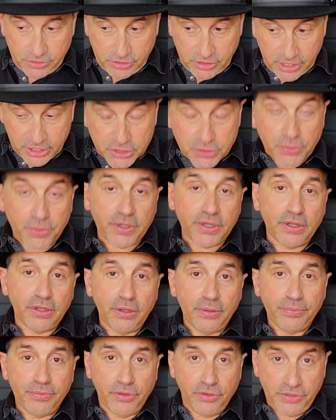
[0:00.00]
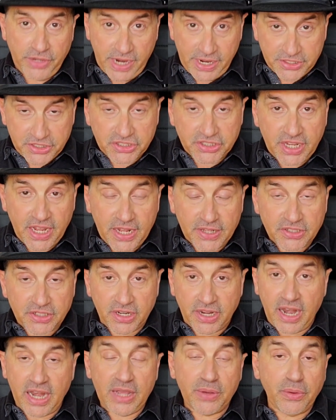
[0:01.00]
Israel, the United States, and
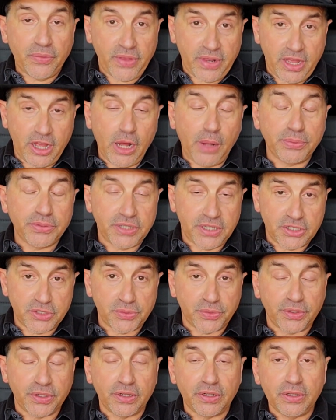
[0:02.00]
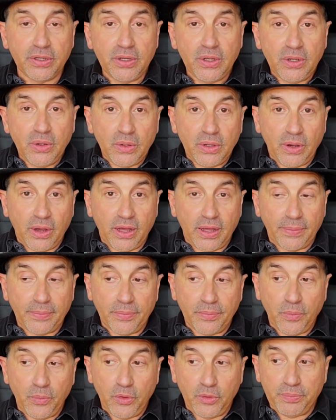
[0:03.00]
anyone that helps Israel there
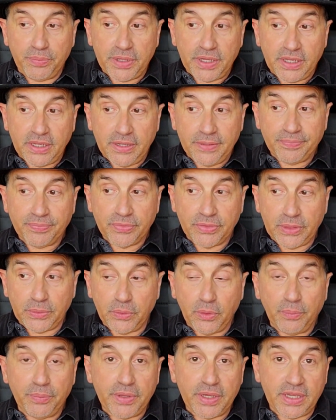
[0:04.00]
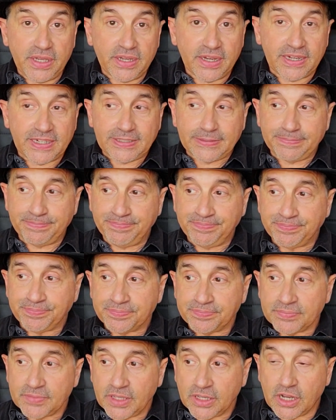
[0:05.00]
will be
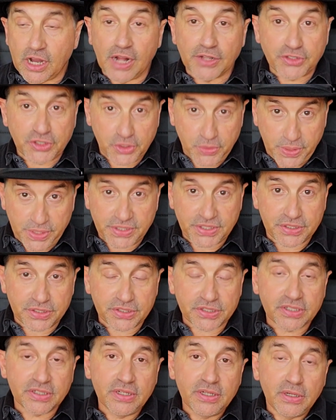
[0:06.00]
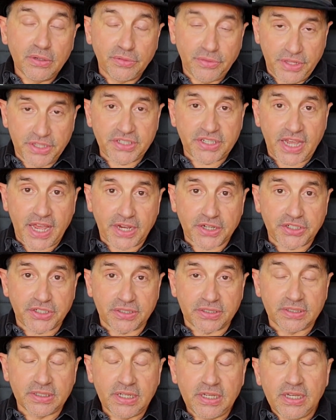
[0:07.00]
consequences for this action.
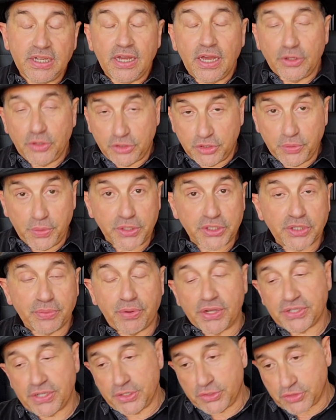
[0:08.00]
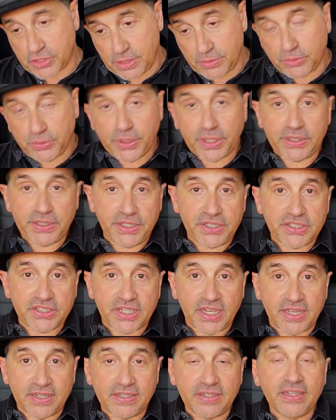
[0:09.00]
To which President Trump quickly
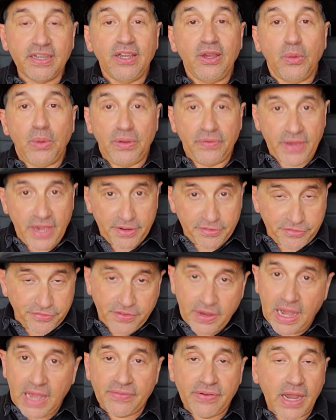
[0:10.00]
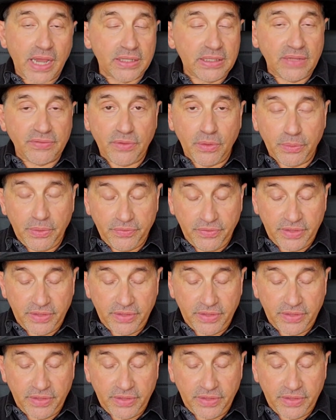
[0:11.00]
said, we've had five high-level